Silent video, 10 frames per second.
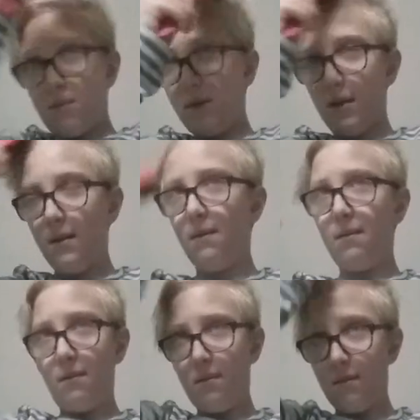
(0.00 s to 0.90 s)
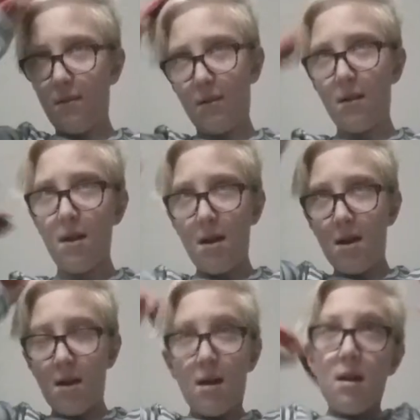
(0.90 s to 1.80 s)
but
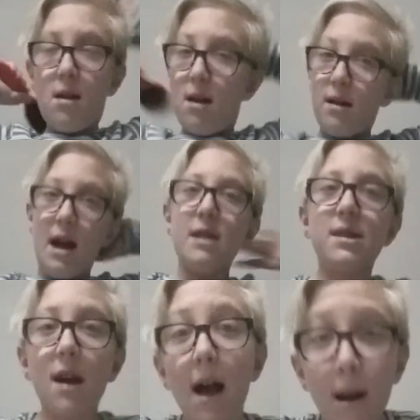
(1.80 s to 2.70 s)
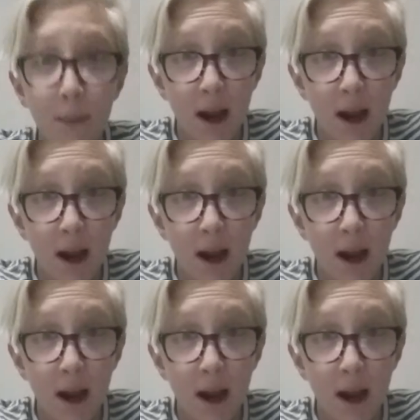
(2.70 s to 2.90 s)
okay, so I have